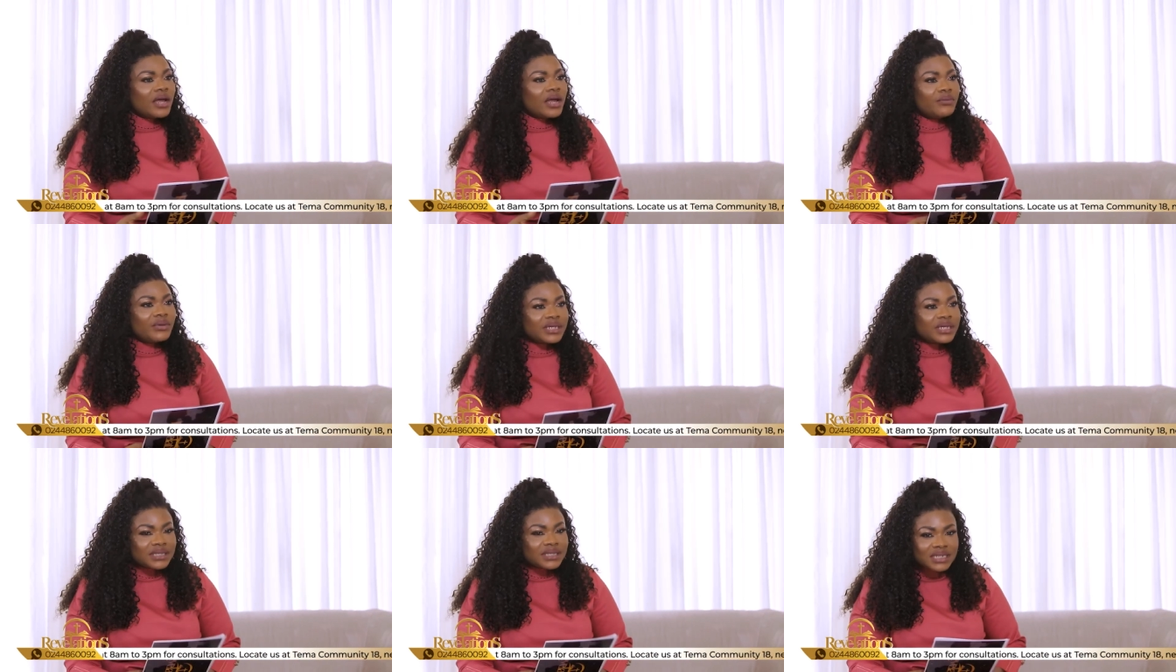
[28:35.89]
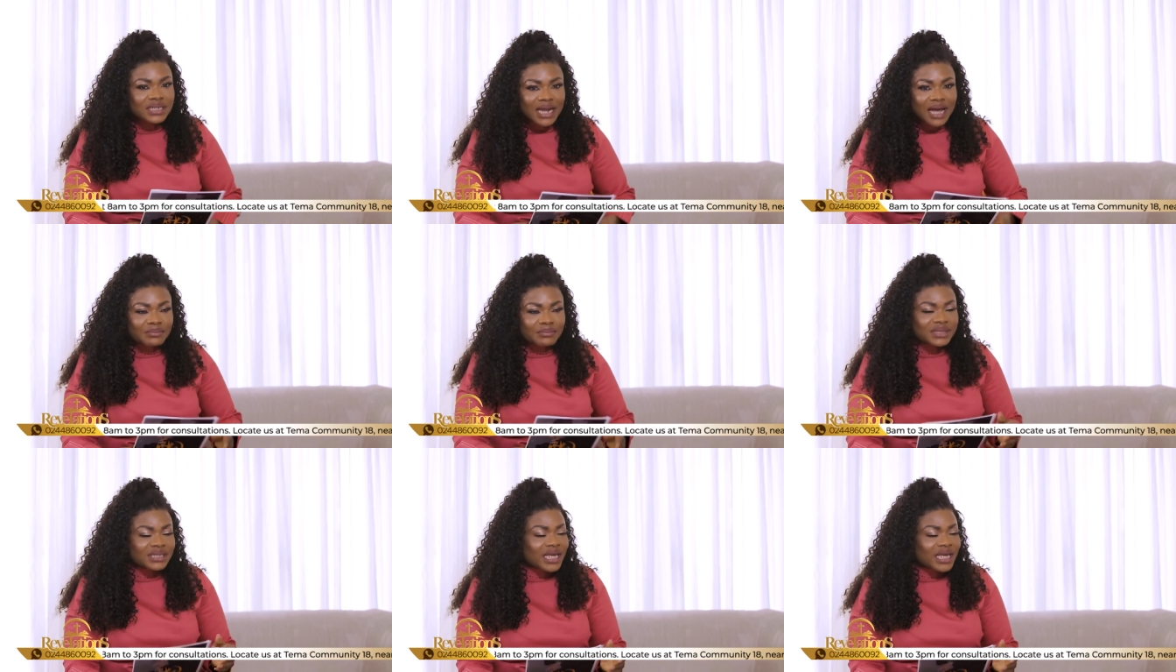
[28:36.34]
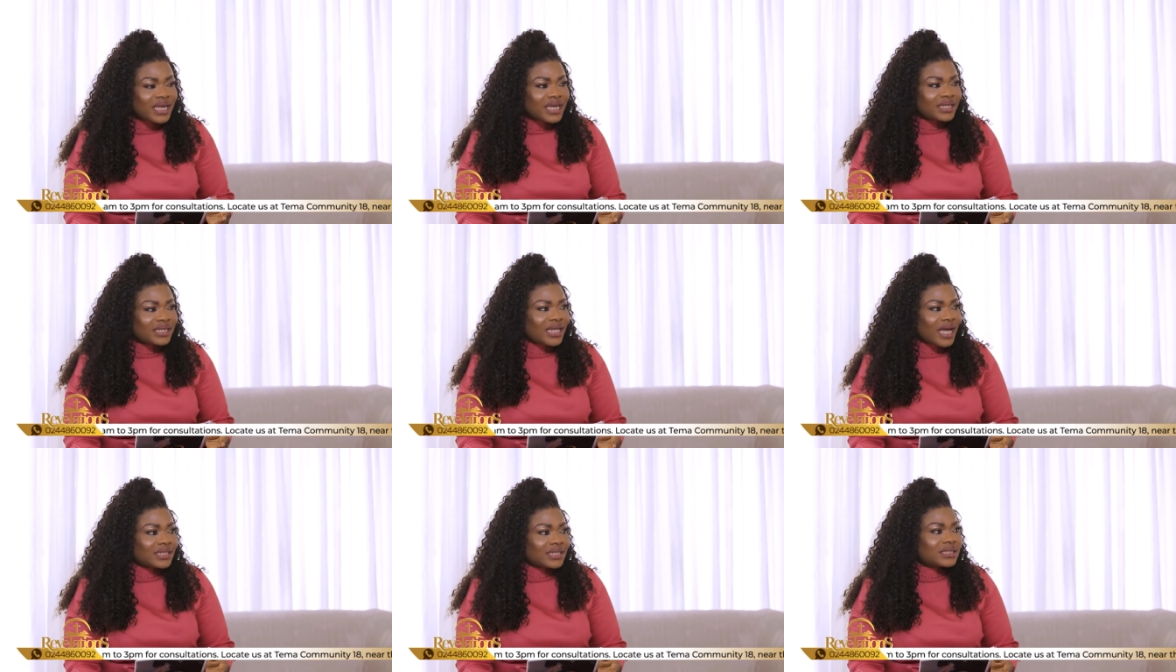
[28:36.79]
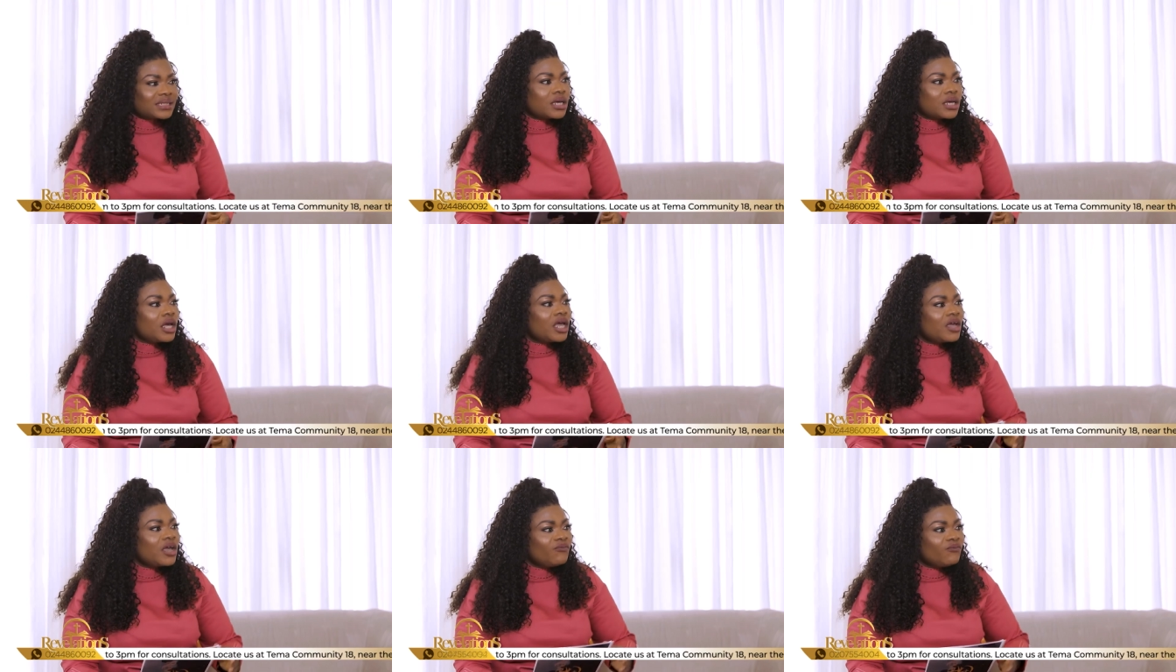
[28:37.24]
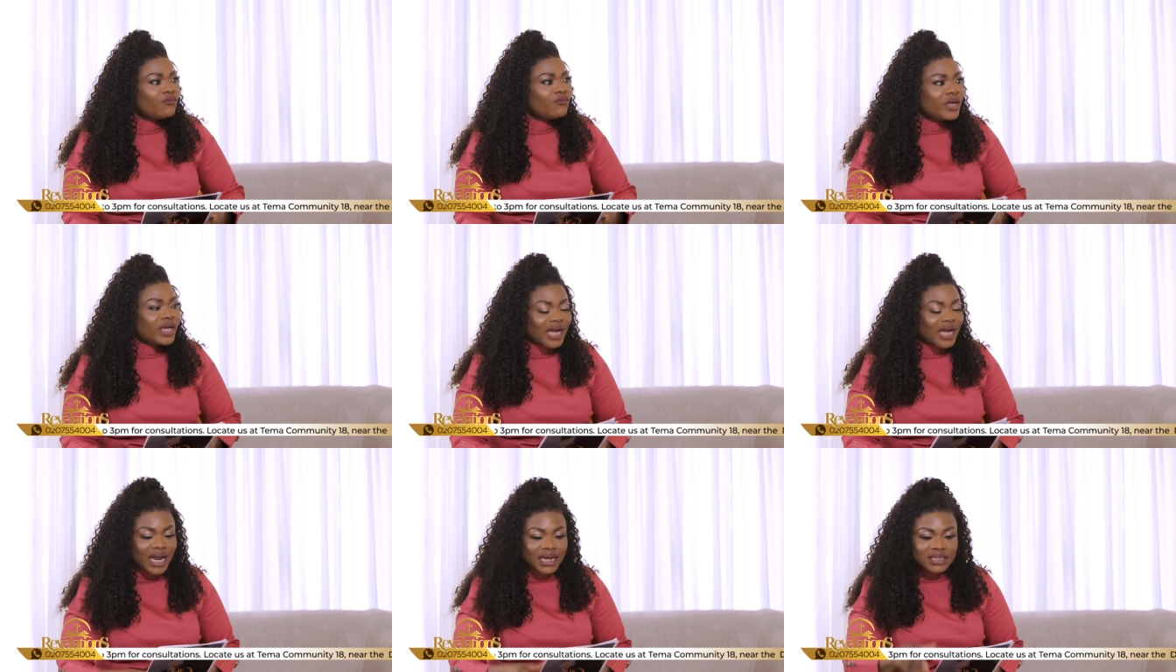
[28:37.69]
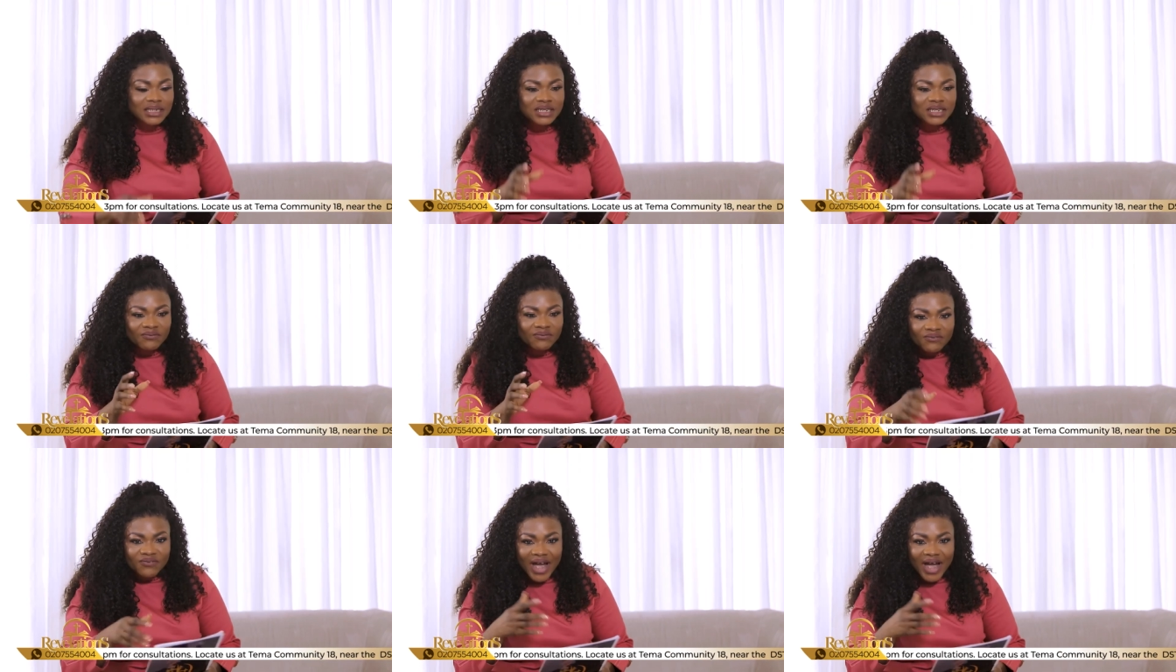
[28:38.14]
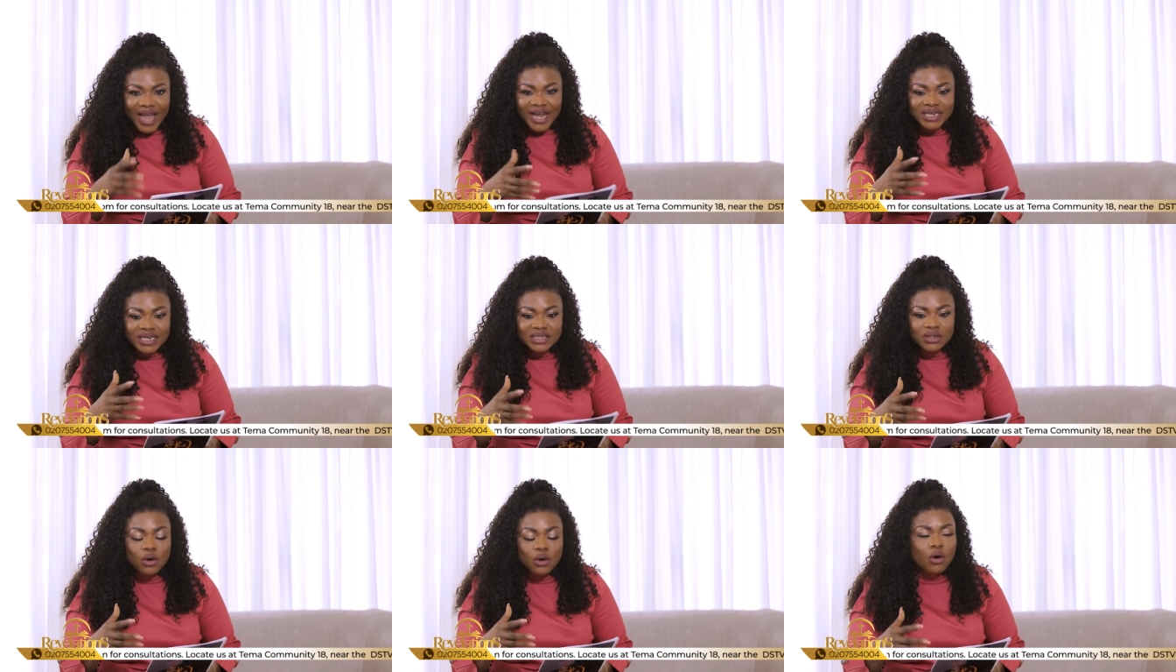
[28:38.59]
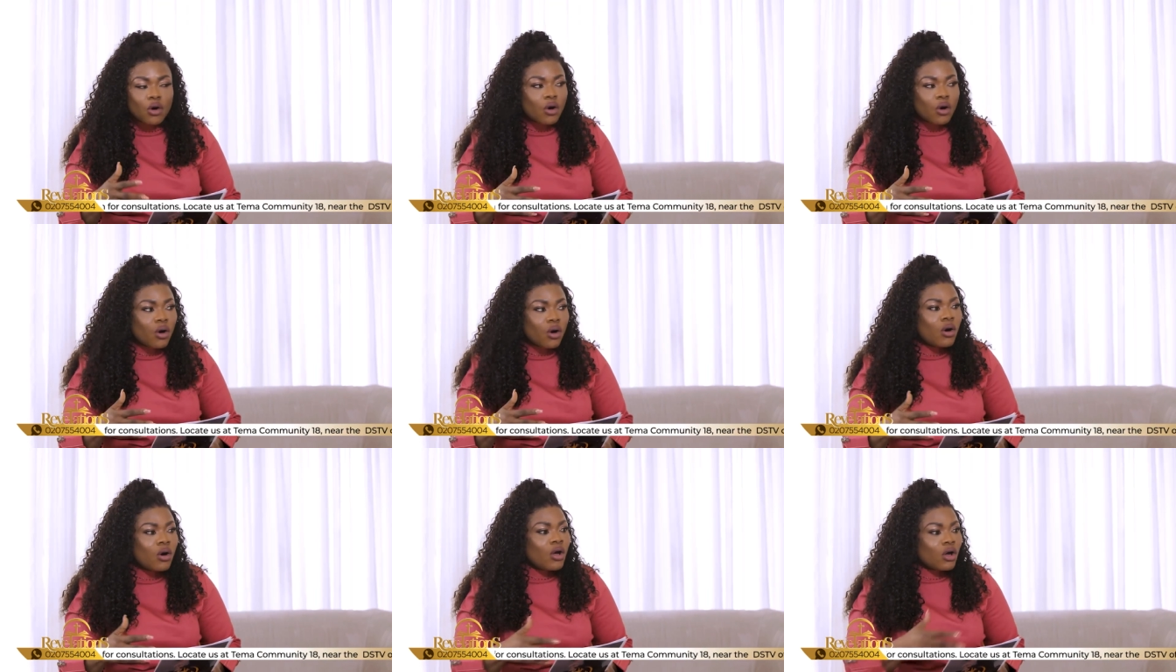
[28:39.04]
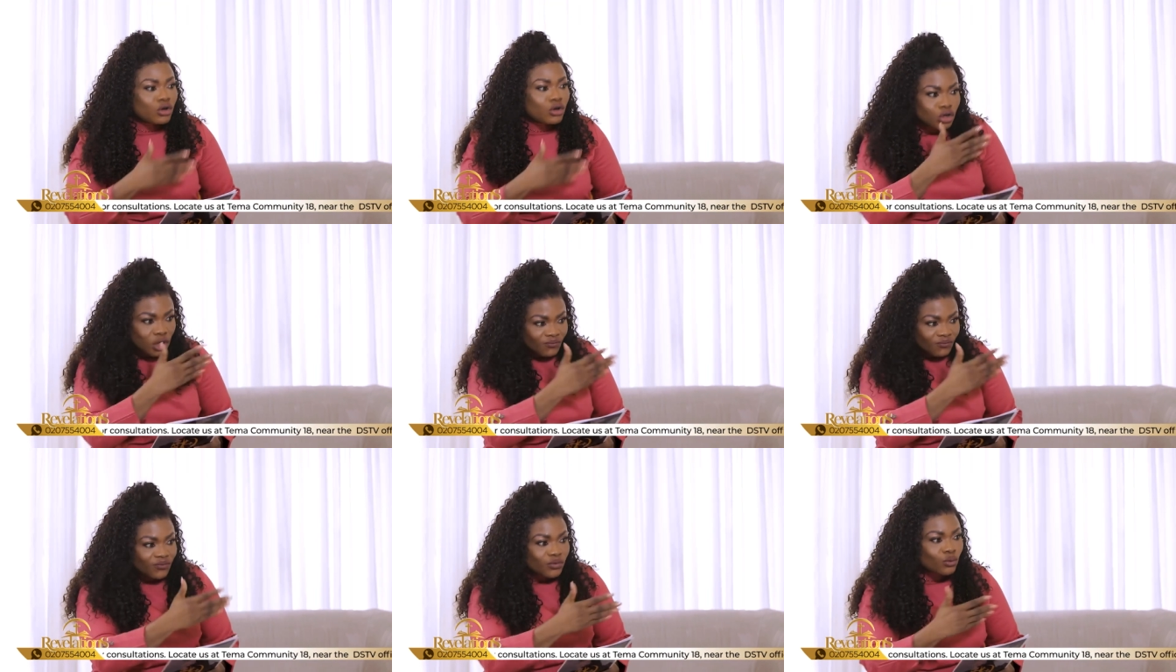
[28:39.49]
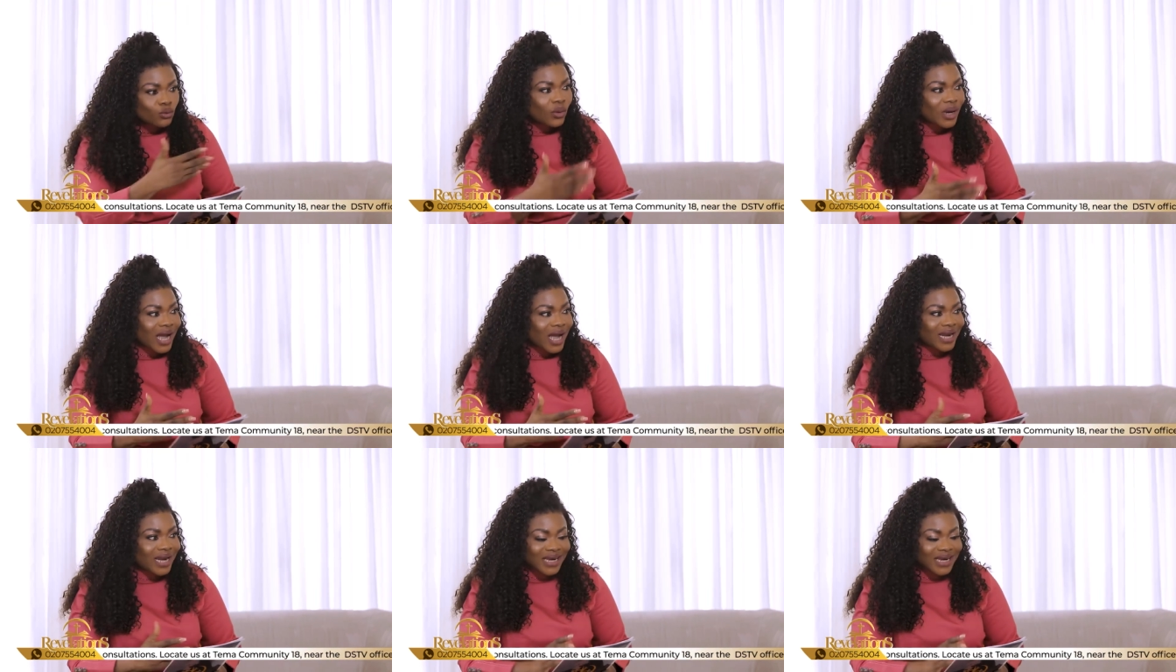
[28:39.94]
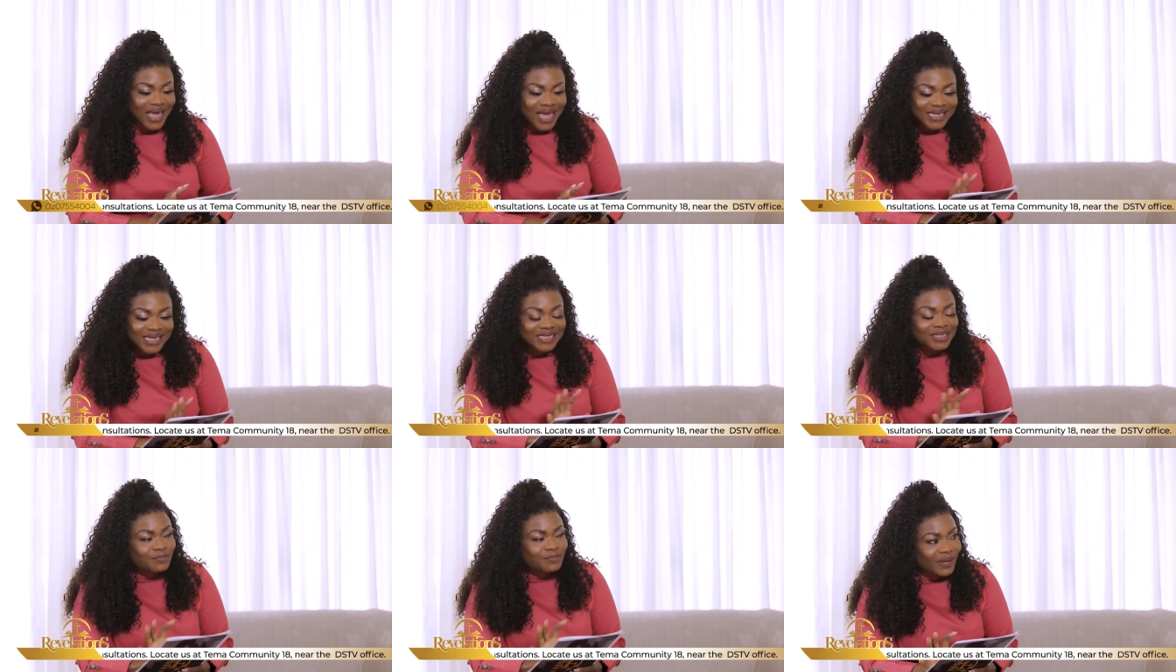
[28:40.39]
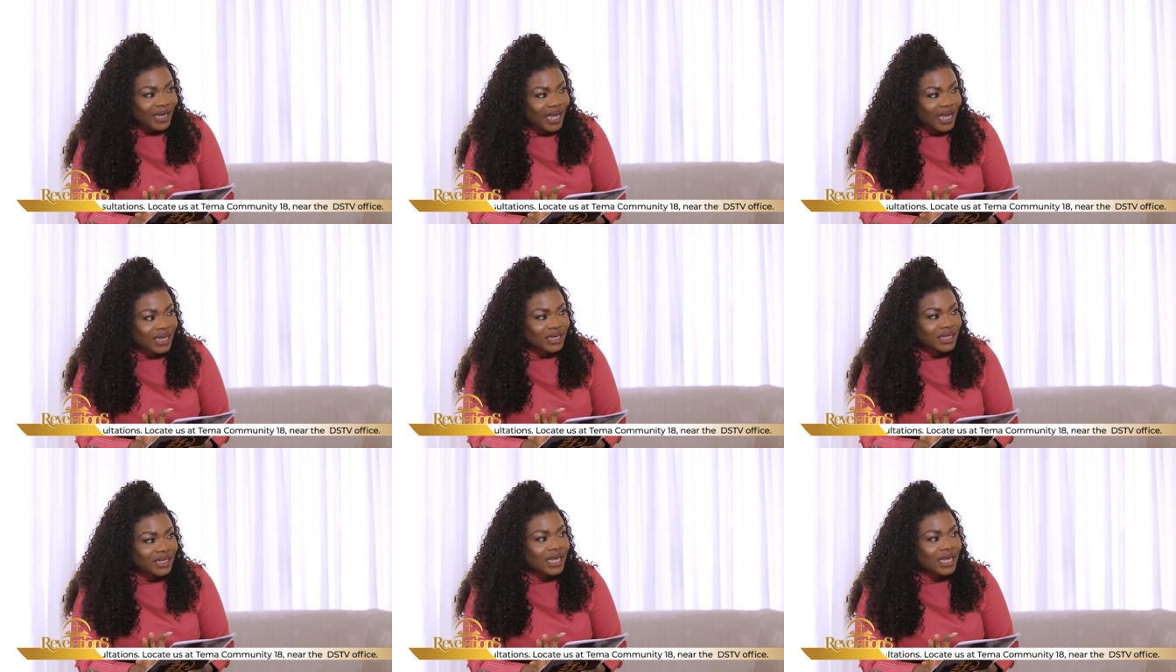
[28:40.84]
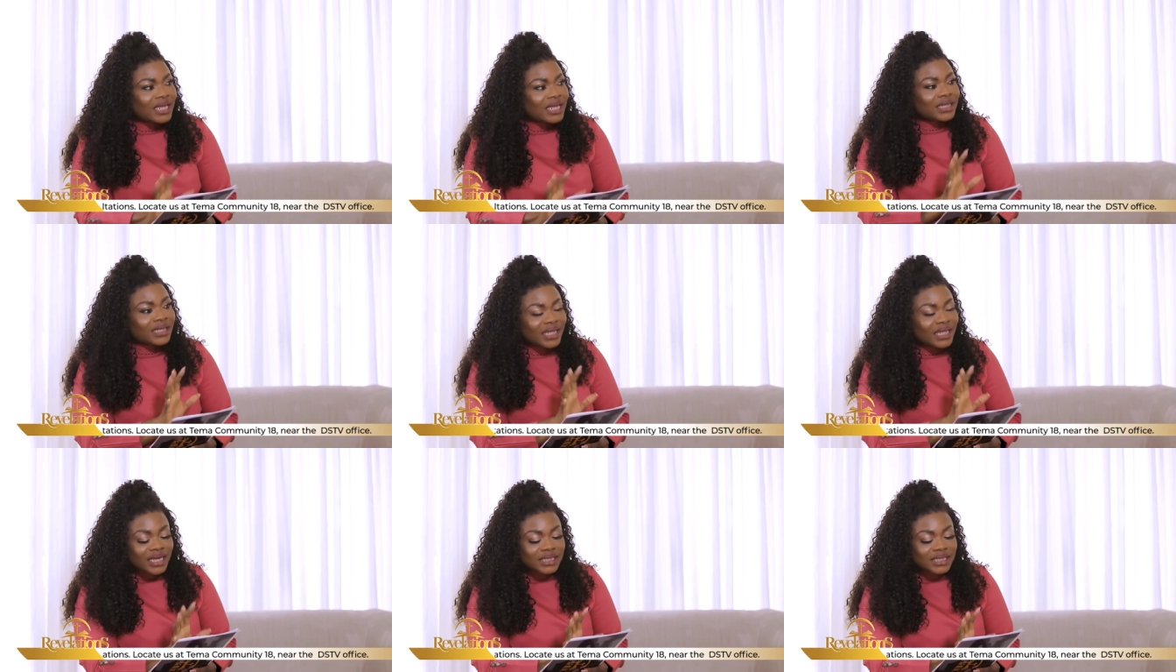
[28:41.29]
The reason I'm saying that if we can define or if you can explain mm -hmm.